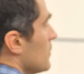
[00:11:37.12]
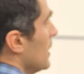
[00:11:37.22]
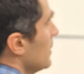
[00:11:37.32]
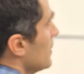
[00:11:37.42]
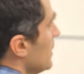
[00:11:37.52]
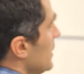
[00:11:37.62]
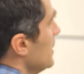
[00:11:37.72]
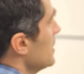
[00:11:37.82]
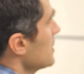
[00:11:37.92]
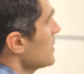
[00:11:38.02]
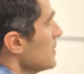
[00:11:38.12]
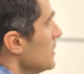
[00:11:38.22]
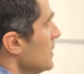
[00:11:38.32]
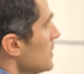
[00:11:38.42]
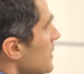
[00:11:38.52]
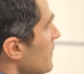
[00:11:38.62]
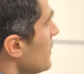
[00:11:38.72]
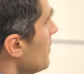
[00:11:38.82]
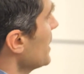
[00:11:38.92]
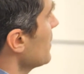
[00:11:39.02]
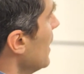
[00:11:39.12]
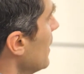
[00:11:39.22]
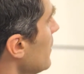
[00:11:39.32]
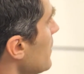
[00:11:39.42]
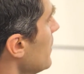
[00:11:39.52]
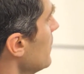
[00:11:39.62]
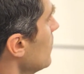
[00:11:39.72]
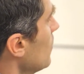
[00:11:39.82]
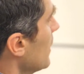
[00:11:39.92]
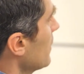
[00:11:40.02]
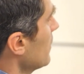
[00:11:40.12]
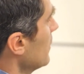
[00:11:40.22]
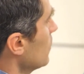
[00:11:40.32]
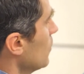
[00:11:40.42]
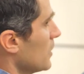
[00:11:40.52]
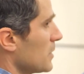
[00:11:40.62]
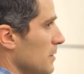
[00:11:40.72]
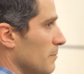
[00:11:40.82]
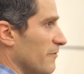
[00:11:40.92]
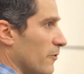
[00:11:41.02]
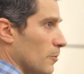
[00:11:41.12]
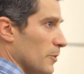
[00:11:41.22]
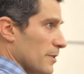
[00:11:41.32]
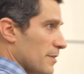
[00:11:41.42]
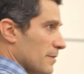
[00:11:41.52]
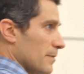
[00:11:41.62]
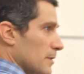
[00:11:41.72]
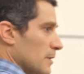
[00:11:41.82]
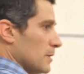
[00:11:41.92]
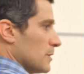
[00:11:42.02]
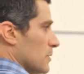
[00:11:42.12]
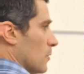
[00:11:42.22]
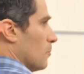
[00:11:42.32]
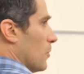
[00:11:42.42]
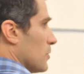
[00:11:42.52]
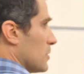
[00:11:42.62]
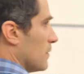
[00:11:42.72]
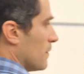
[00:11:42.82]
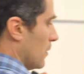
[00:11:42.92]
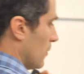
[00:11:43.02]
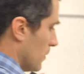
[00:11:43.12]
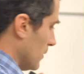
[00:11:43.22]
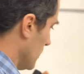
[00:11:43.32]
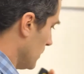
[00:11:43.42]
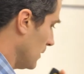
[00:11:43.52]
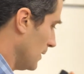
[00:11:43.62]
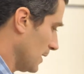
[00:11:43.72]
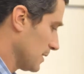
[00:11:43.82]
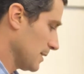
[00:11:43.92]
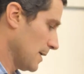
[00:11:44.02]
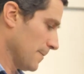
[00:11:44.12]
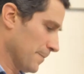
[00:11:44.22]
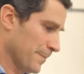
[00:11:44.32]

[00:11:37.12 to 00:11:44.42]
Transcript: rate is even a bit higher than what it was before birth. So most of let's say,